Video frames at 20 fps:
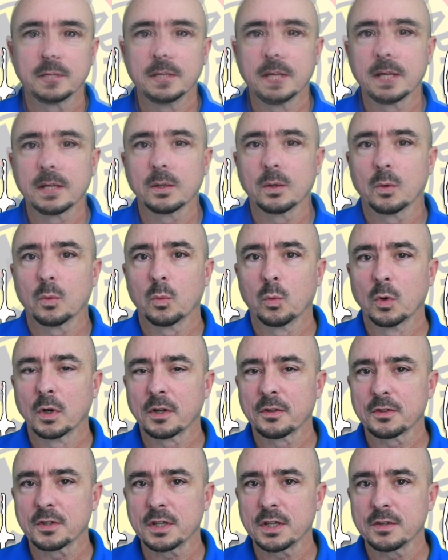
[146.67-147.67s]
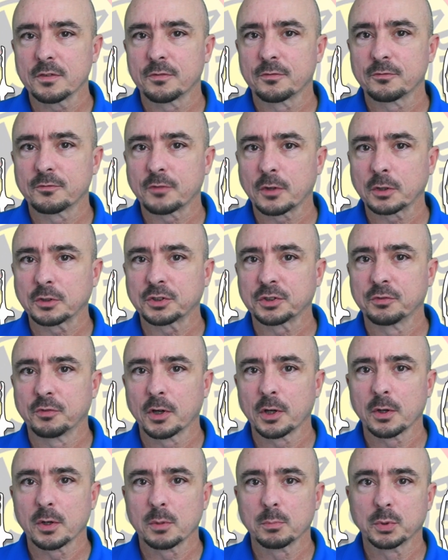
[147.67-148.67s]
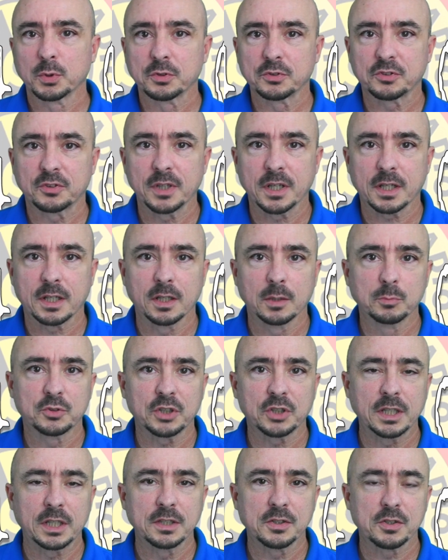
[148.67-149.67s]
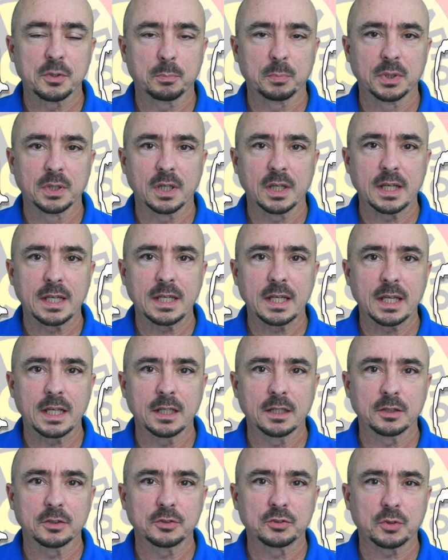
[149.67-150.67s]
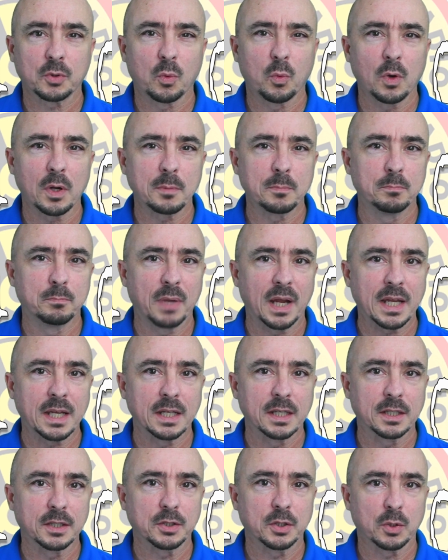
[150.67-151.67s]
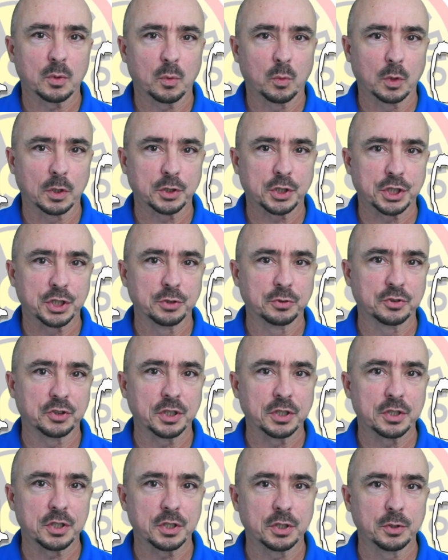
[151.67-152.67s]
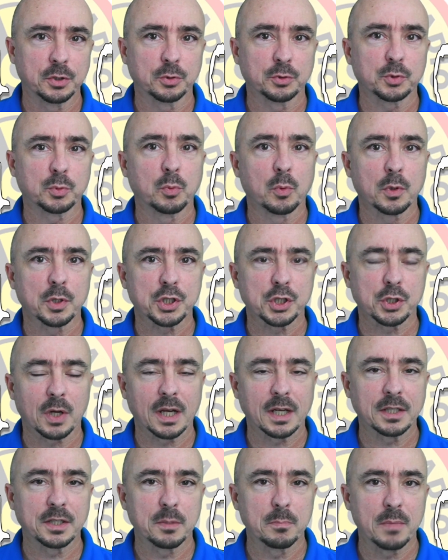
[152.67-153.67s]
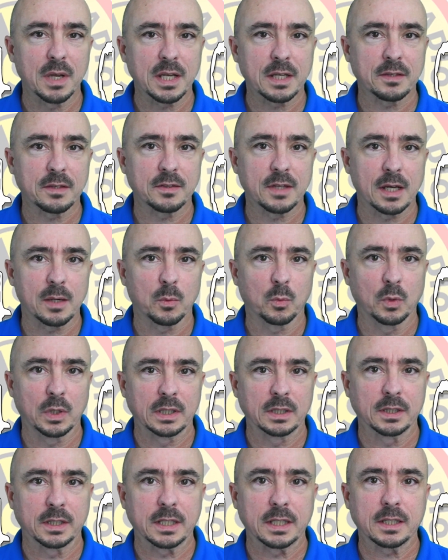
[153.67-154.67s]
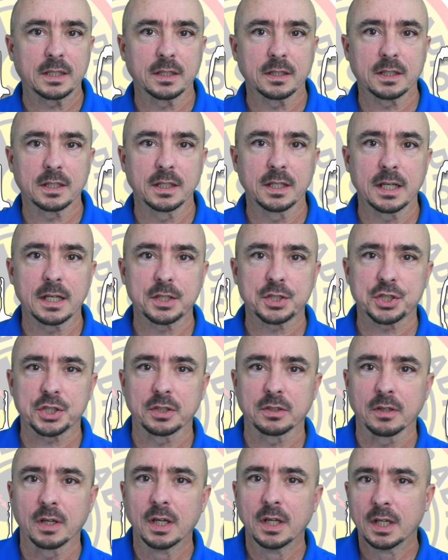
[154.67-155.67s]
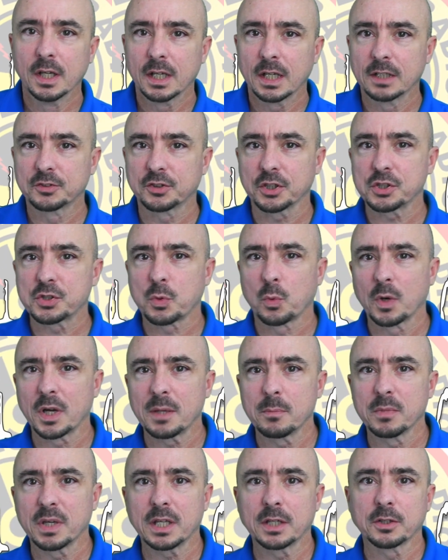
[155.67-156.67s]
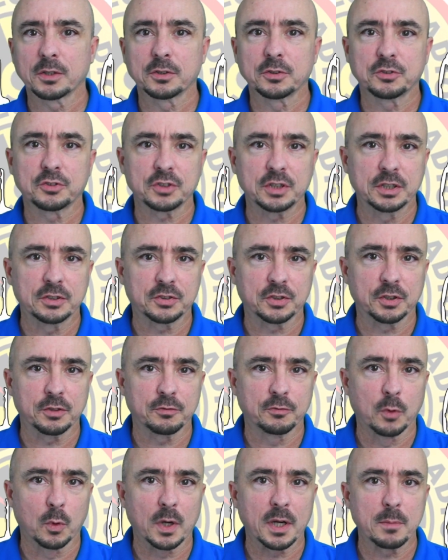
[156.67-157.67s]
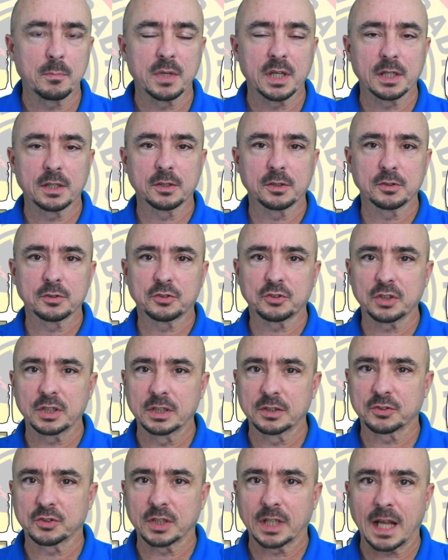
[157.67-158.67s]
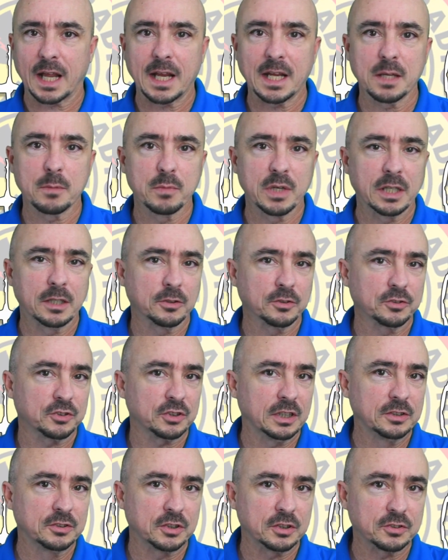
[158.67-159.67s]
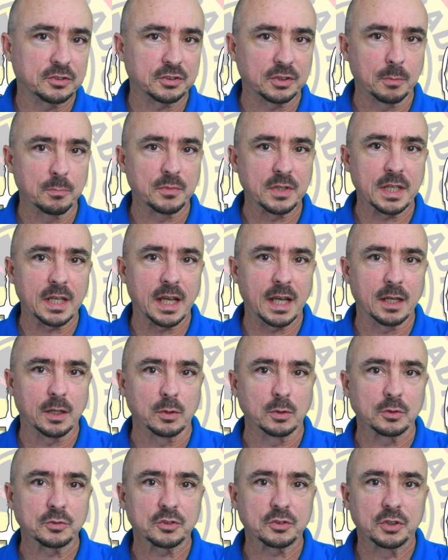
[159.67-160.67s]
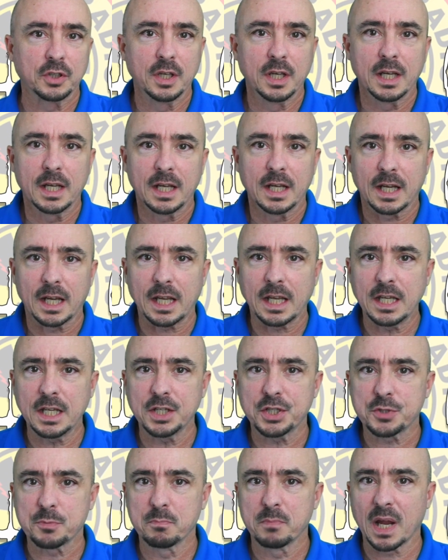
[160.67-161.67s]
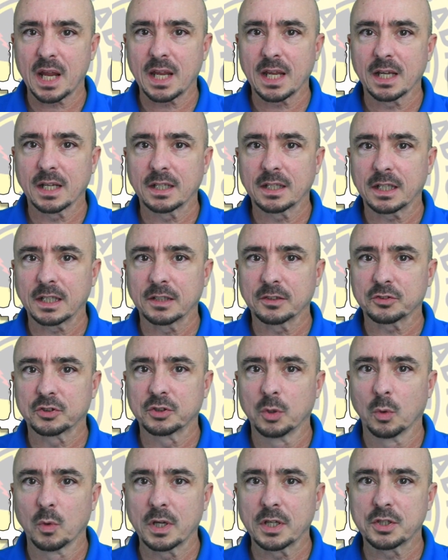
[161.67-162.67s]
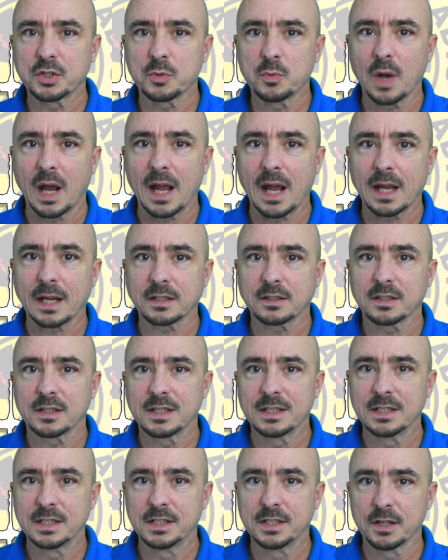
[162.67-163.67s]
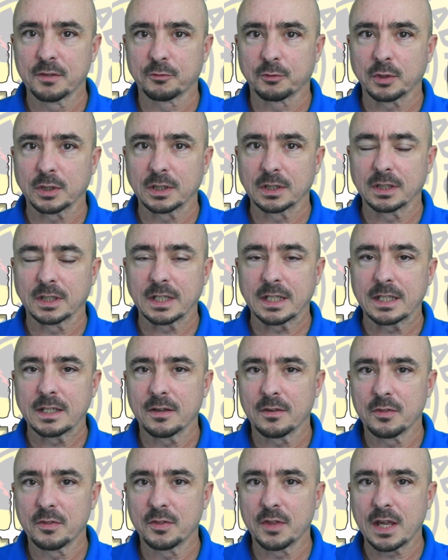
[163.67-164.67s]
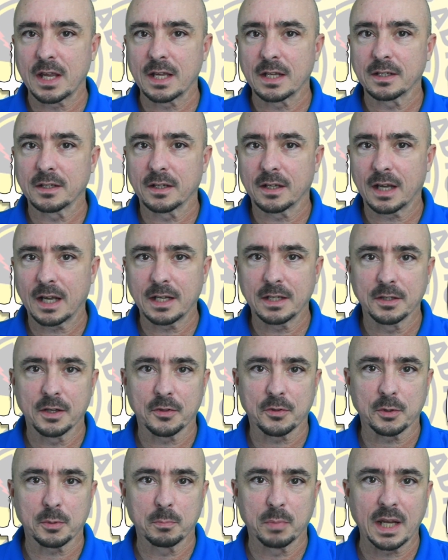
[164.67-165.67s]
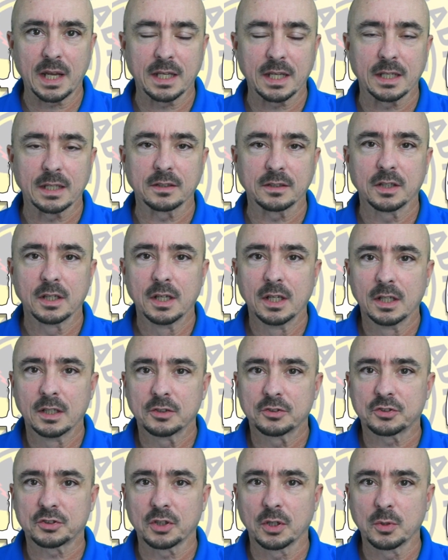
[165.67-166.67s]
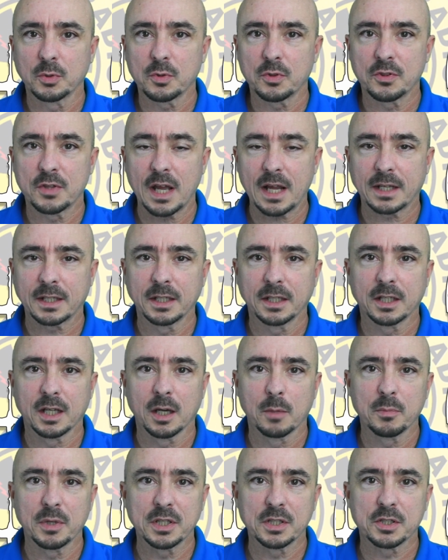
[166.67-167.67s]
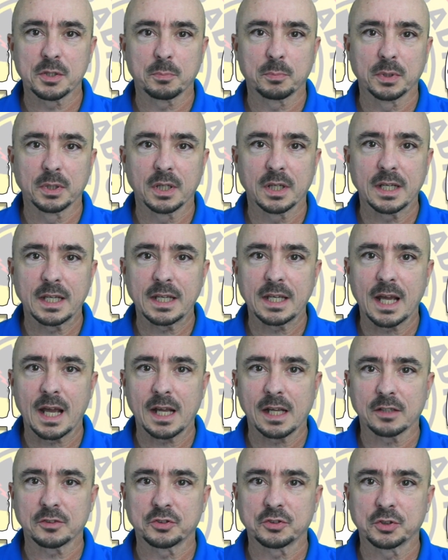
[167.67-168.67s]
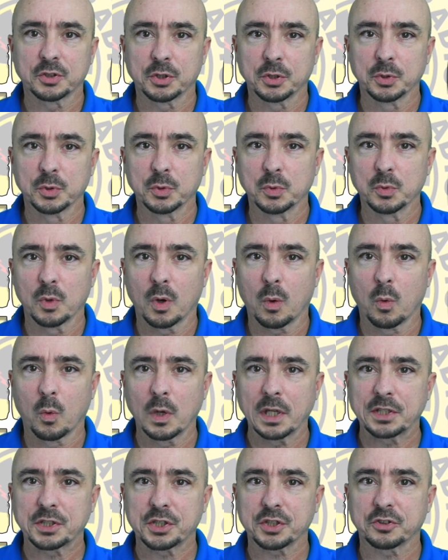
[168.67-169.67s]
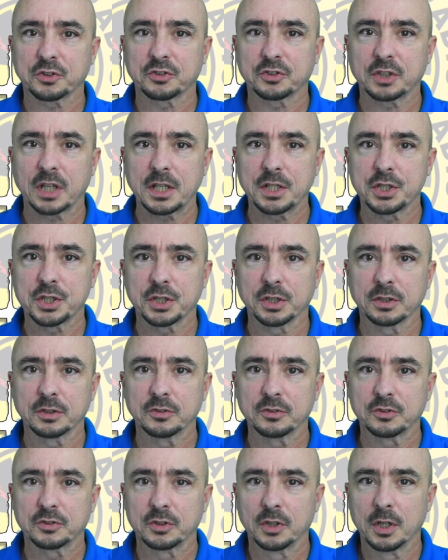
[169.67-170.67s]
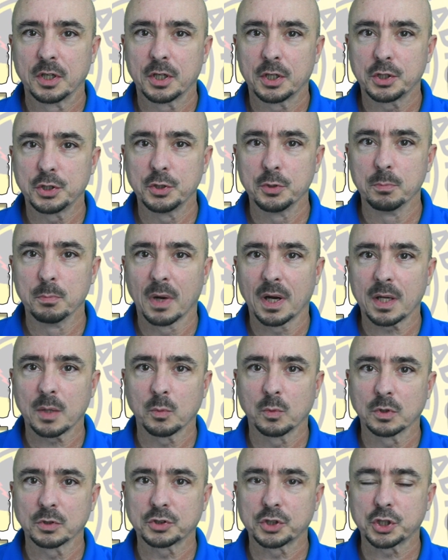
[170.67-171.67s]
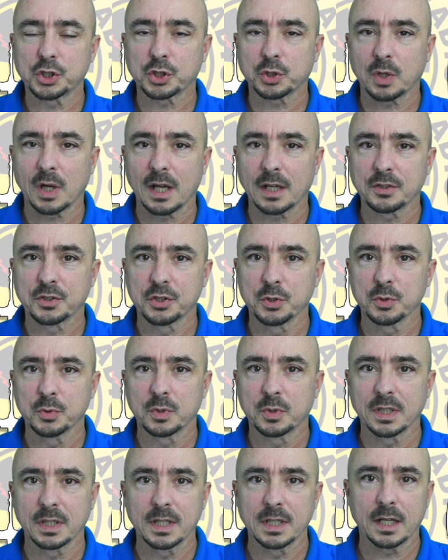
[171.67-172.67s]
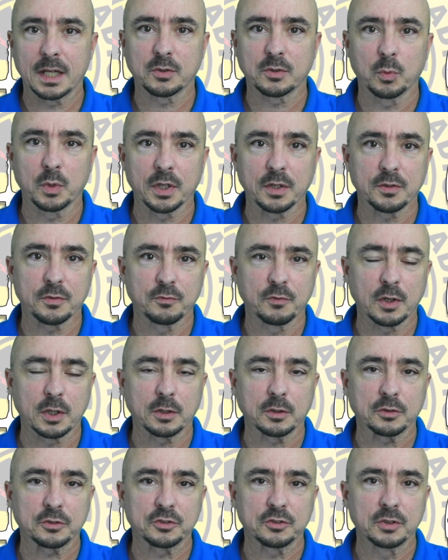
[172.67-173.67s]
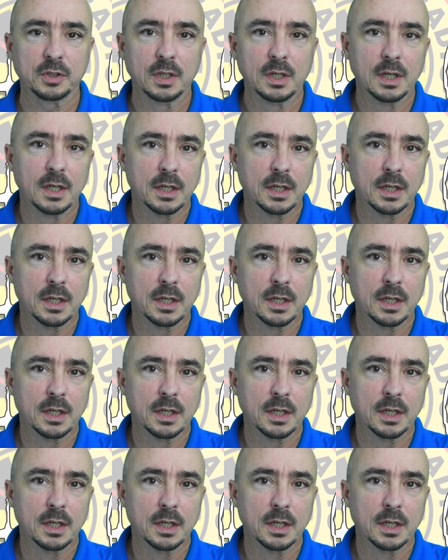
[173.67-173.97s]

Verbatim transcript: Now, one of the first variables that comes into play is what band we're choosing to use when we're trying to make that Winlink connection. Is it twenty meters? Is it forty meters? Is it eighty meters? Is it something else? Each band is going to act differently than another band. So that can come into play as to which stations you might want to try to connect with first.